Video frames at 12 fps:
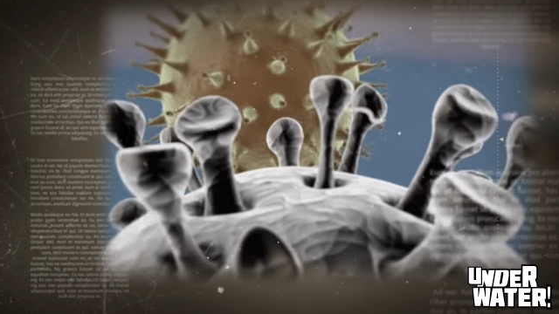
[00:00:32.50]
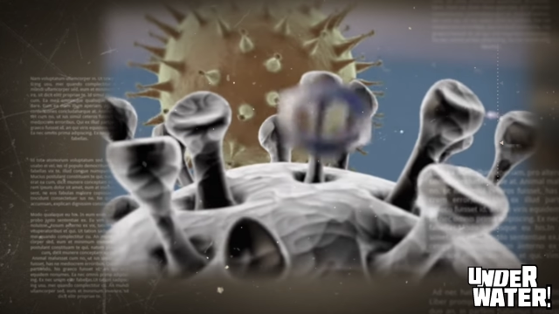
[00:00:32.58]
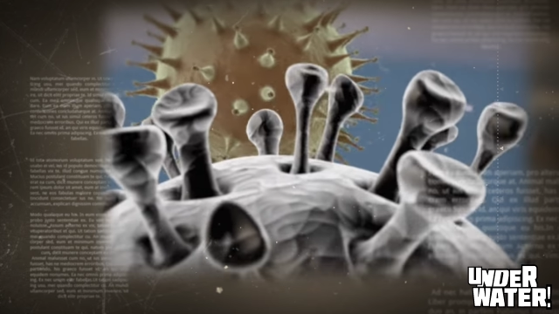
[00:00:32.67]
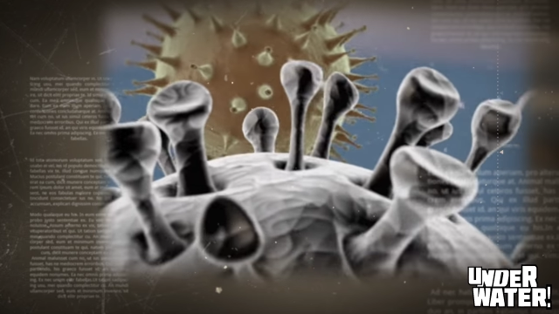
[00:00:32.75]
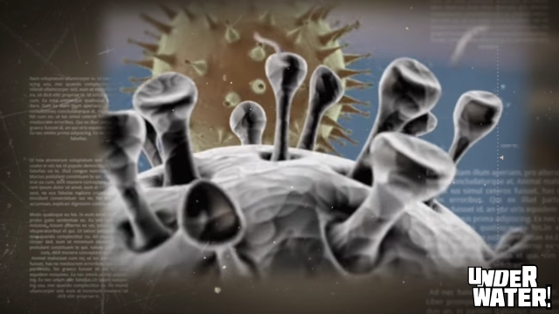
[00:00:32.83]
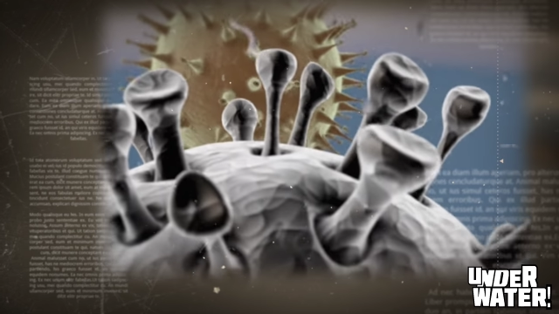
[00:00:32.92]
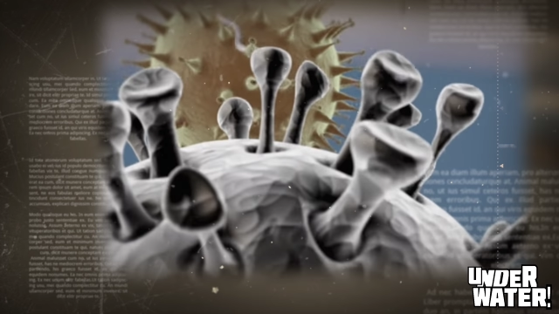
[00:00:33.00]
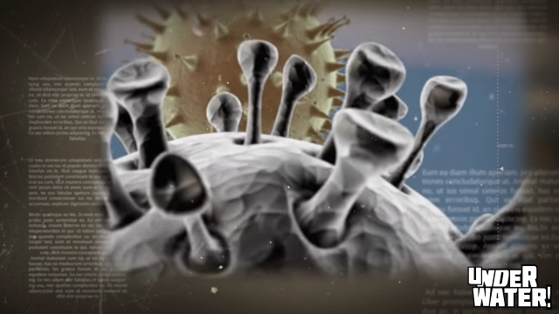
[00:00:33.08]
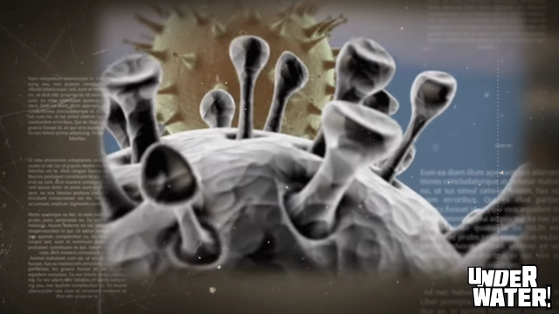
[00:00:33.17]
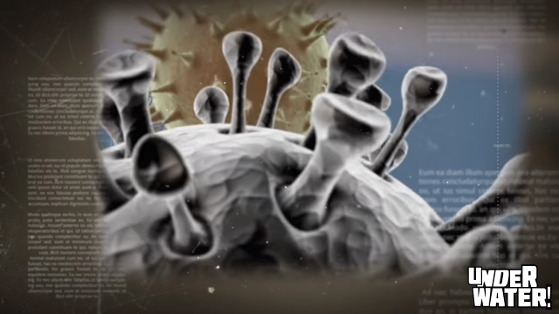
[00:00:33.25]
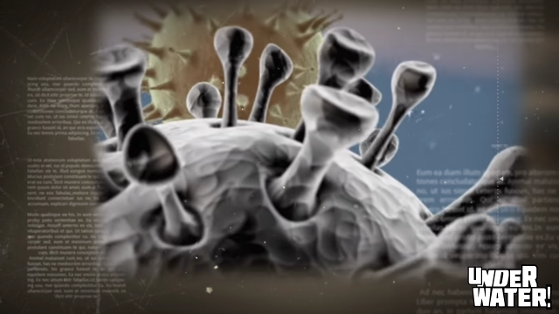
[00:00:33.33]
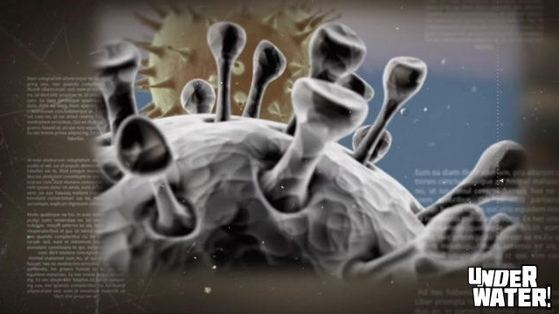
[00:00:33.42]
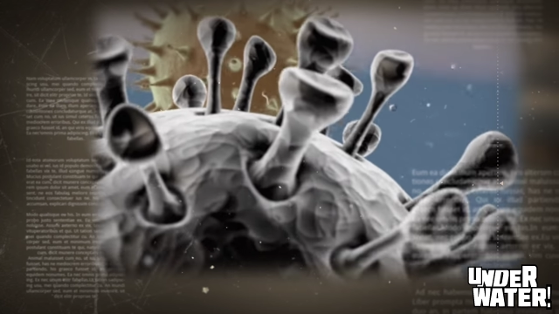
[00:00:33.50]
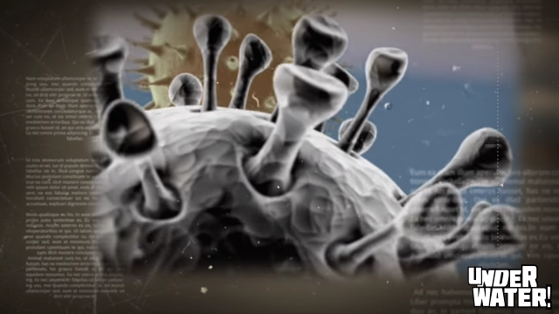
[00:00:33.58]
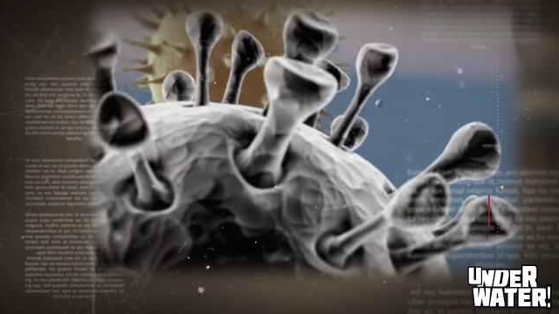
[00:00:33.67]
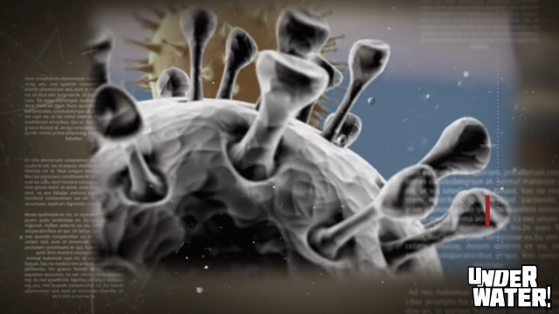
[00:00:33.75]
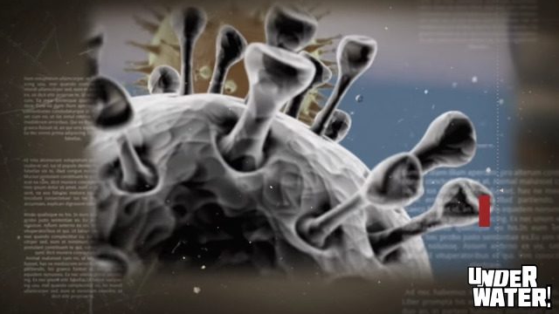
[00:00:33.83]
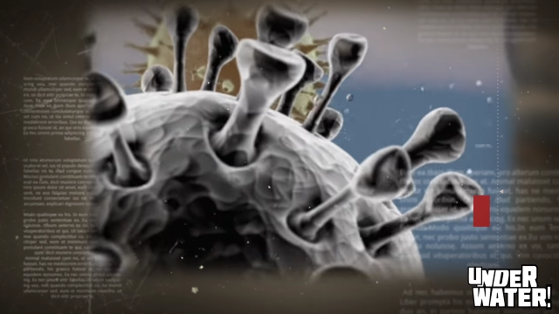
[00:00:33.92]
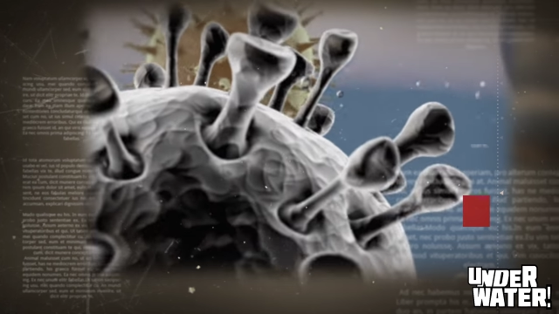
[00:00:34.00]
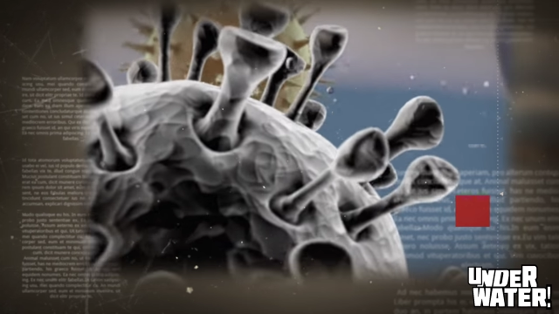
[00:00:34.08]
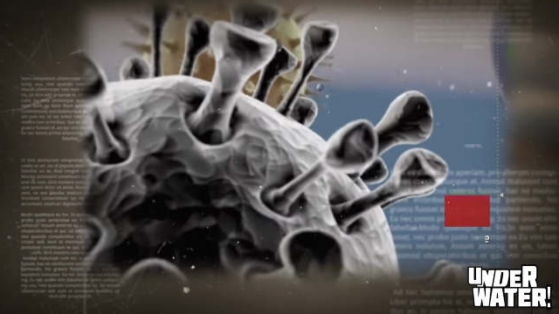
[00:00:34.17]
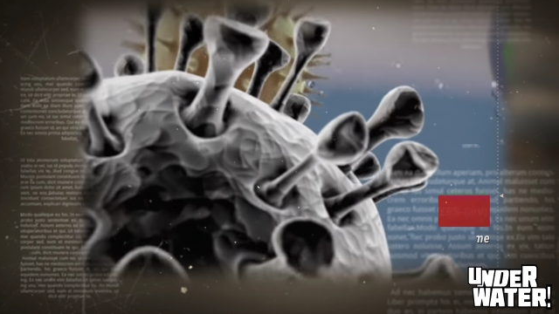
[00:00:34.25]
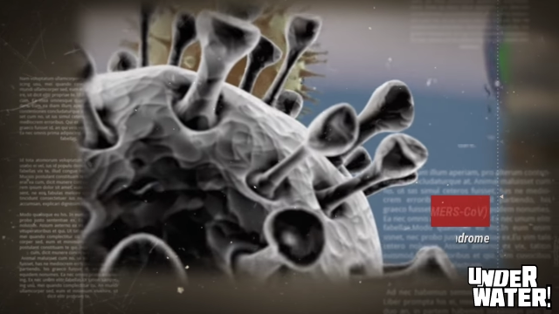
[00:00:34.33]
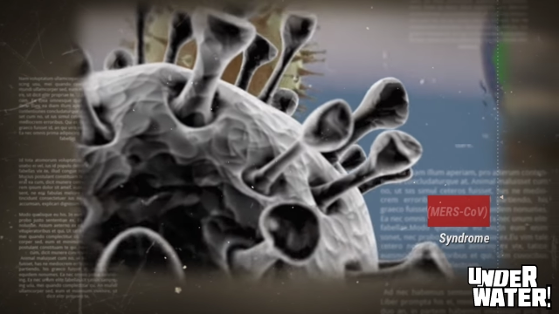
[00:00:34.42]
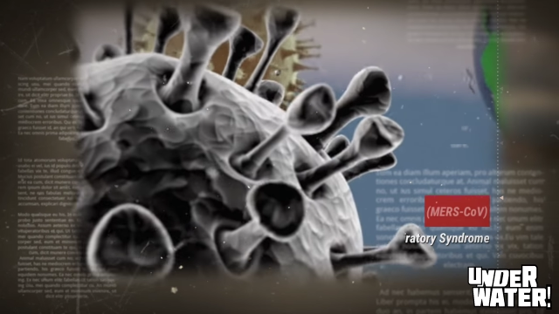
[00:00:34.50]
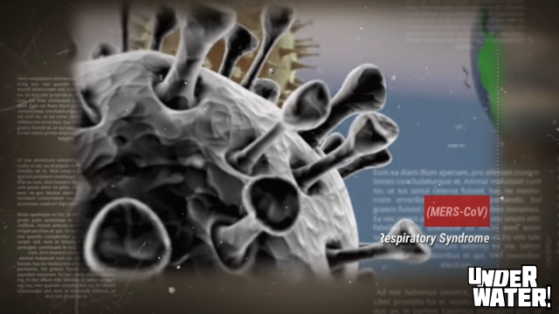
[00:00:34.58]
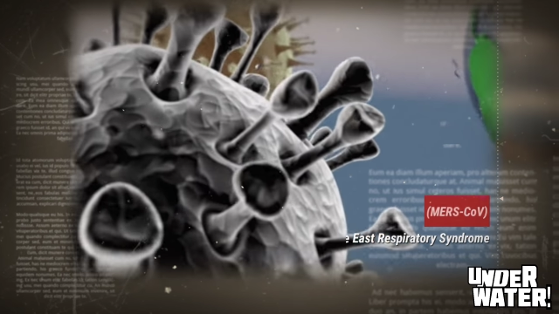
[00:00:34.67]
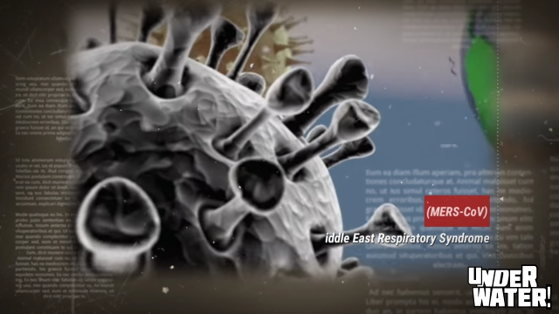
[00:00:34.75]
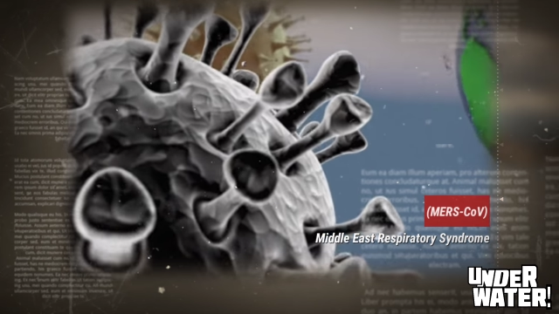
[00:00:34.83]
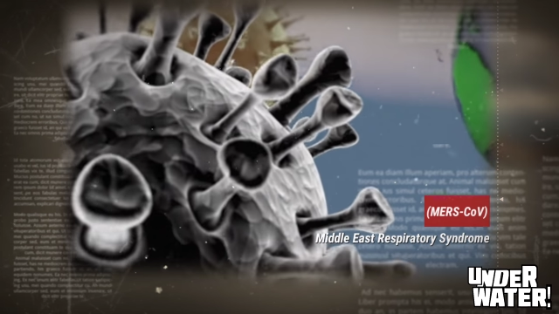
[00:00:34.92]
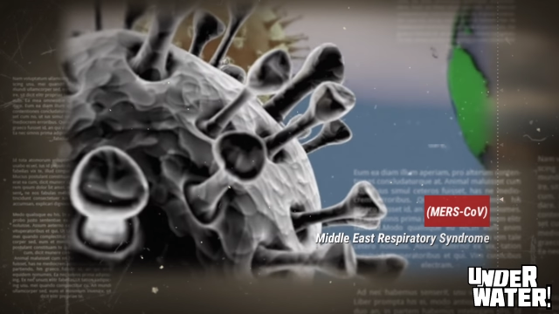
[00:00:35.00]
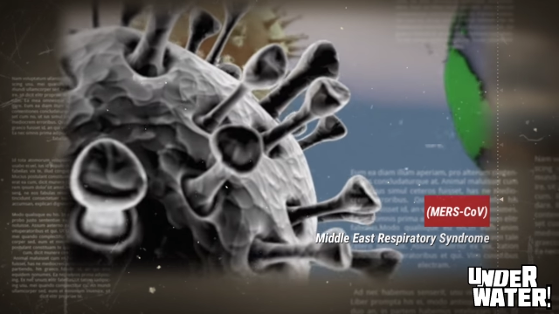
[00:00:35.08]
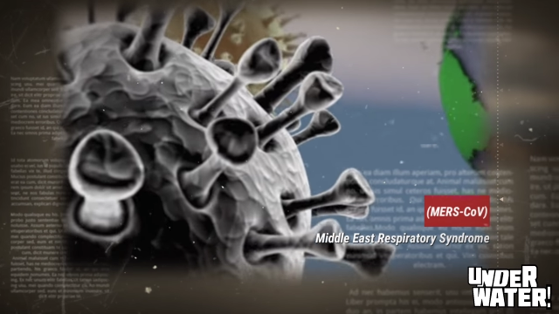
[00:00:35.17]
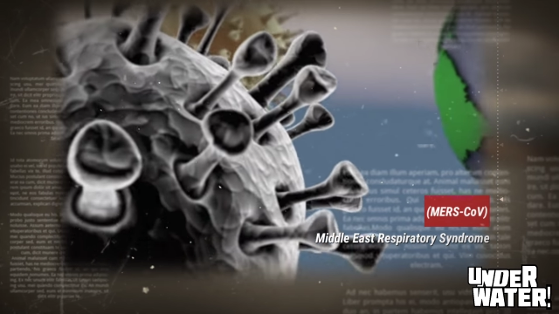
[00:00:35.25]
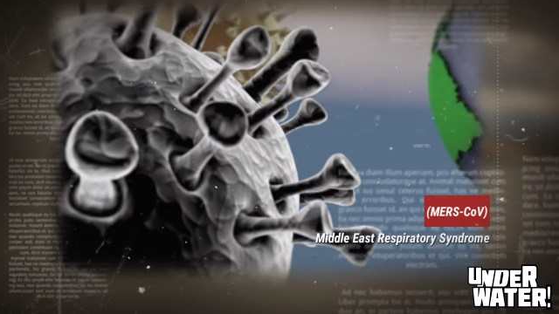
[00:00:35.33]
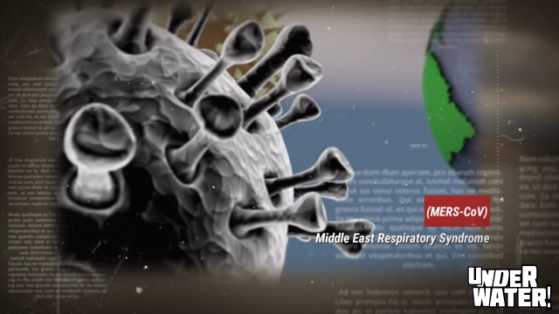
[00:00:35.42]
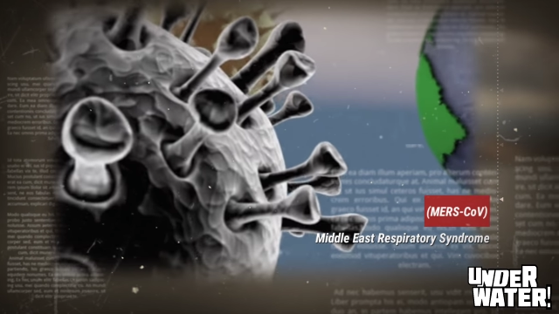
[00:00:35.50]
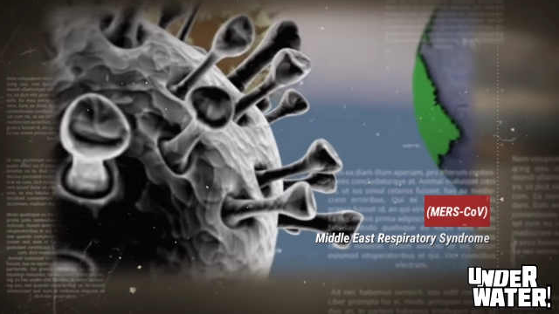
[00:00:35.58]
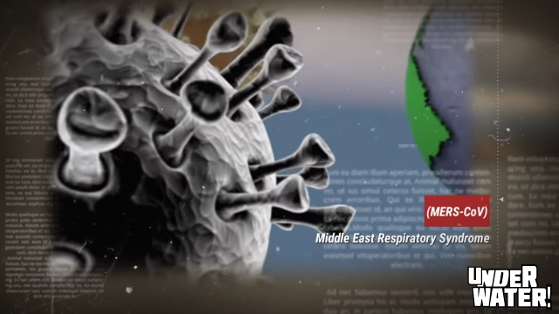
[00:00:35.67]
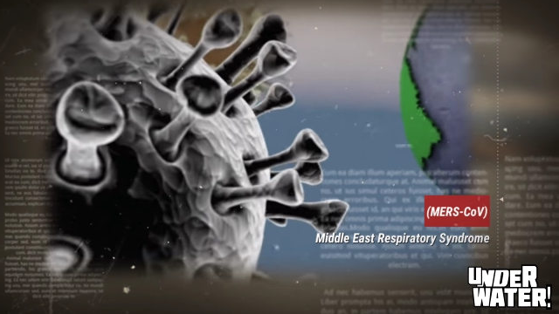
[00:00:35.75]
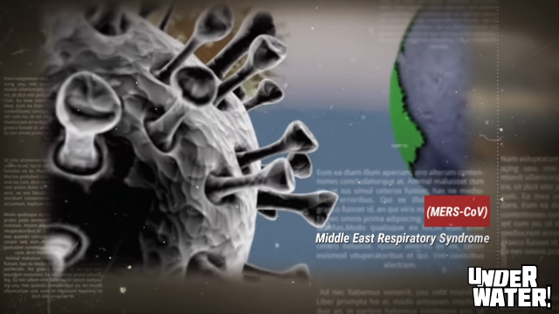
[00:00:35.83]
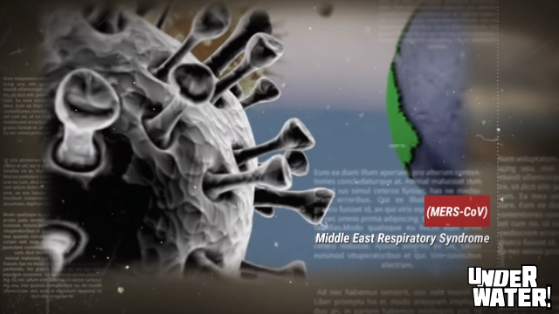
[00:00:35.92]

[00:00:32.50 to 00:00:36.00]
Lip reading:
No face is visible, so there are no lips to read.